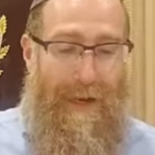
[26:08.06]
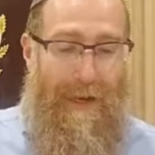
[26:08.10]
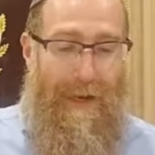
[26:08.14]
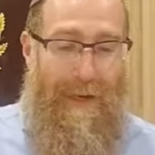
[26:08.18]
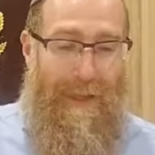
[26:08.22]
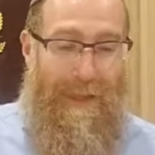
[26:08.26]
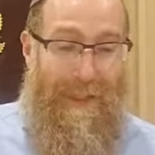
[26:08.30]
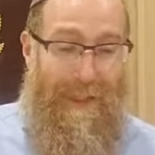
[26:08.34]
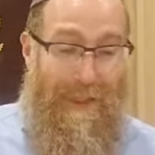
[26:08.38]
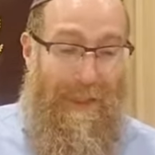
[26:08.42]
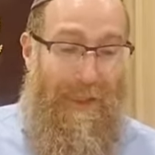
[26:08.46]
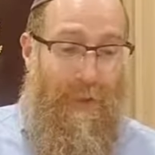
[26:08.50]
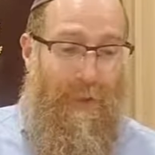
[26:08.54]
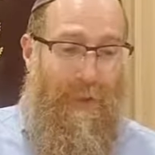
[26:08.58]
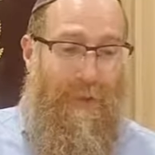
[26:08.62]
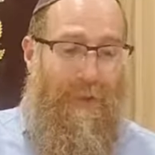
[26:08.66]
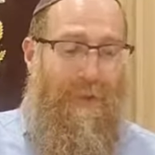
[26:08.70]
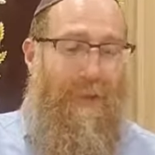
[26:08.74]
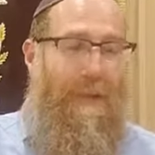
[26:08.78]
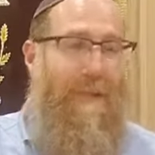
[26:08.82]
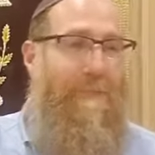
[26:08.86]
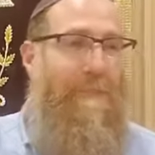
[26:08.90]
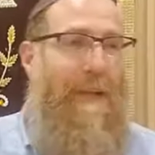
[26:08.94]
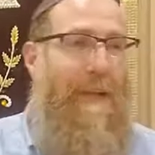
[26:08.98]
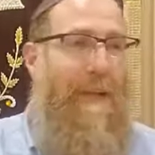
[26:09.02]
it's
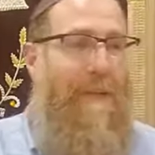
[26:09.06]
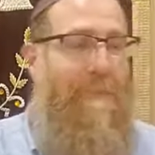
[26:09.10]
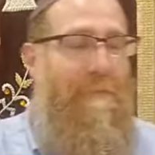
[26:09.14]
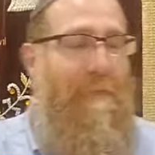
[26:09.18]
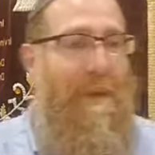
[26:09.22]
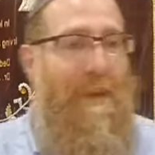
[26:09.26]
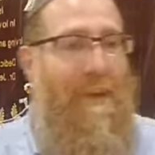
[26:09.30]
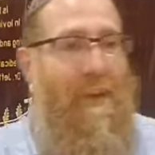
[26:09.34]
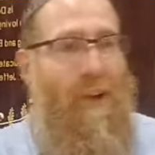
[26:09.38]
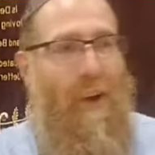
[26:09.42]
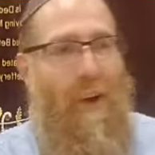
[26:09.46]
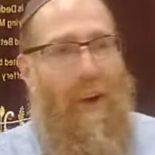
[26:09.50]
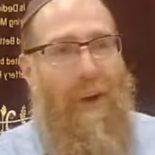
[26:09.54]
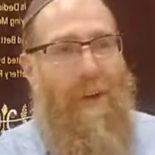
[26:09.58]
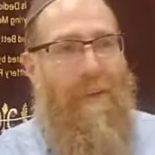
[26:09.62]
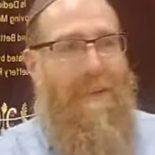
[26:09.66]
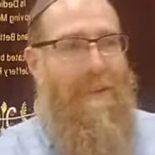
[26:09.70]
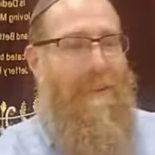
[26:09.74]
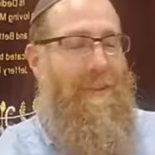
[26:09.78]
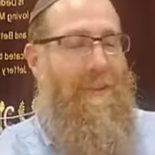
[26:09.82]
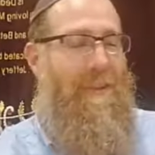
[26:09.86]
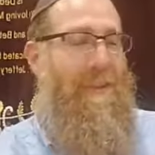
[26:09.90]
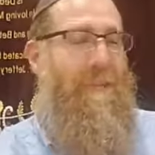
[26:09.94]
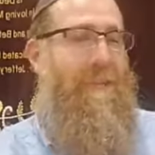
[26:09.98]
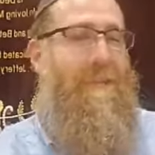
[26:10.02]
interesting that
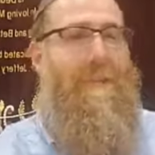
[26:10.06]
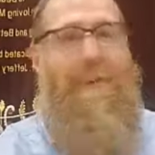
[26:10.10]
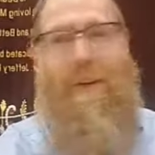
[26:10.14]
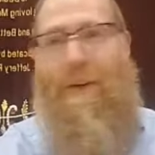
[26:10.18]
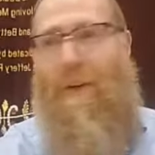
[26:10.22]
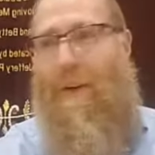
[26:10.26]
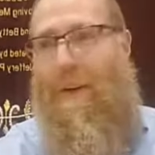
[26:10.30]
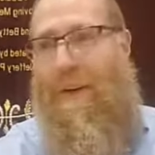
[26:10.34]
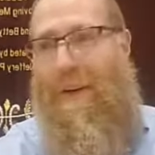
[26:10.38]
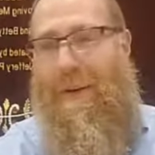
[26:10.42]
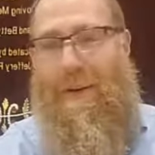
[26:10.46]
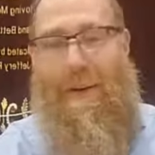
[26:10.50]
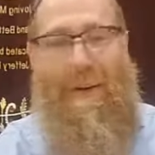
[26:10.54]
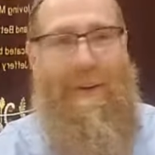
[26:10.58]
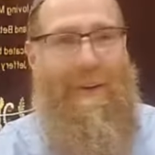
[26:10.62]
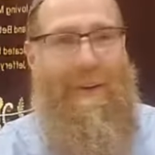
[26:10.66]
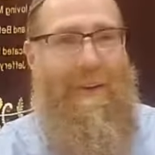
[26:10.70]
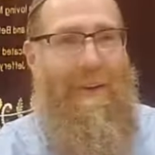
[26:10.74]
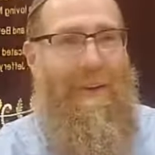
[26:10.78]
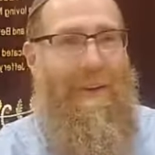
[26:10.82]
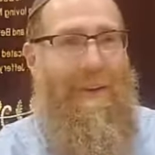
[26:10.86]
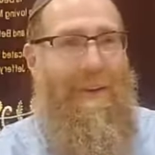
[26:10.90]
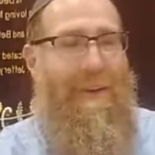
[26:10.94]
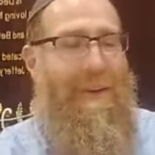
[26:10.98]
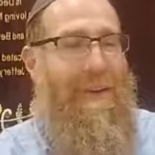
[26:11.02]
because the Kohen Gadol
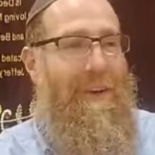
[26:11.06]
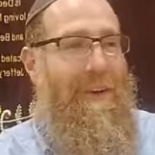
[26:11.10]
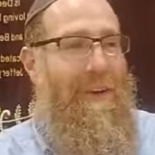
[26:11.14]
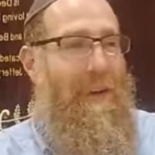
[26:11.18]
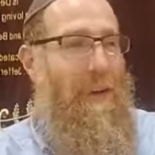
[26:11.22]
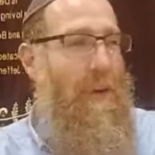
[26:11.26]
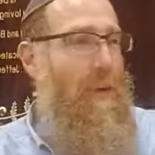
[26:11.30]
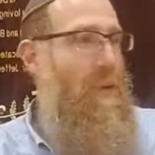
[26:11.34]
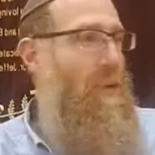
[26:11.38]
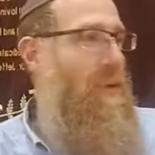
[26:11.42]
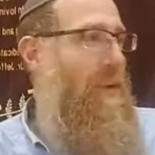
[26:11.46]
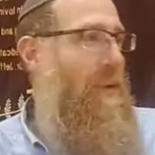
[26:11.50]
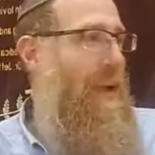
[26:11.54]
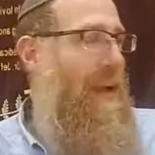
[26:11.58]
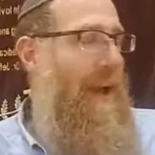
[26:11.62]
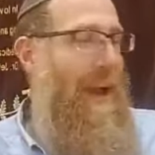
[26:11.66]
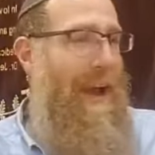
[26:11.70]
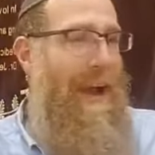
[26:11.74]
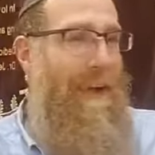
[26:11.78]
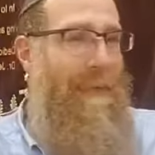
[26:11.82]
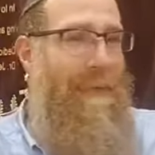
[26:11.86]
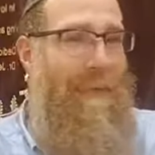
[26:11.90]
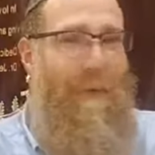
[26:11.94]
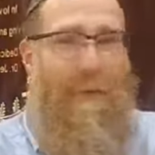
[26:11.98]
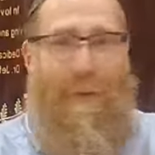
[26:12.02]
would
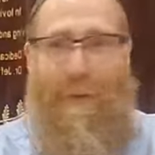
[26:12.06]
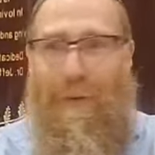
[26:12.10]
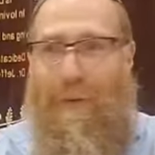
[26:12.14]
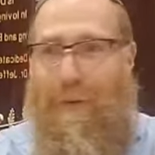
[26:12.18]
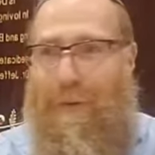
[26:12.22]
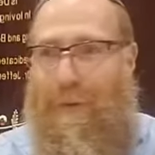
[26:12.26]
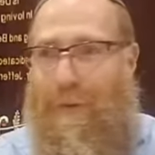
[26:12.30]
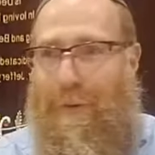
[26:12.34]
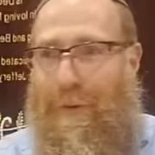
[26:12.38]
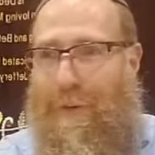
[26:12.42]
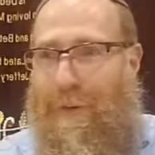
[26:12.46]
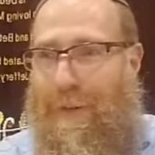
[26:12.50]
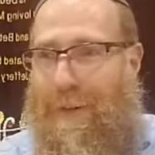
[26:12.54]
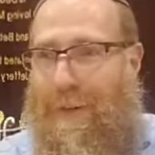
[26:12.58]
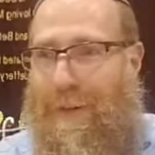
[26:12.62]
have to